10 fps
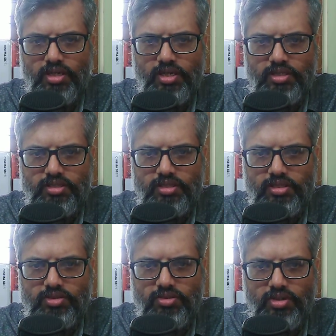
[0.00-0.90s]
and
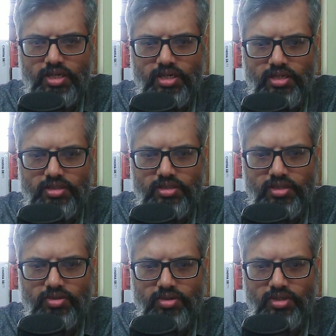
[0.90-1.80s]
stress on data
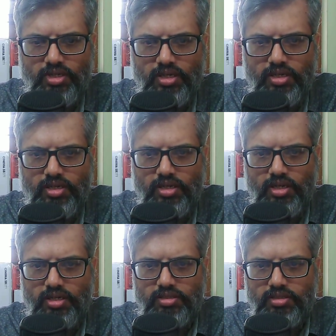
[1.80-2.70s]
security and
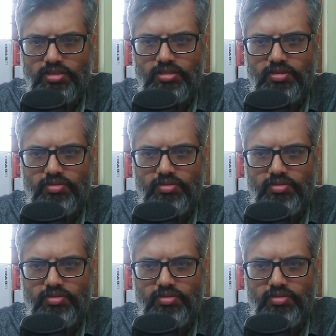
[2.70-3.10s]
access.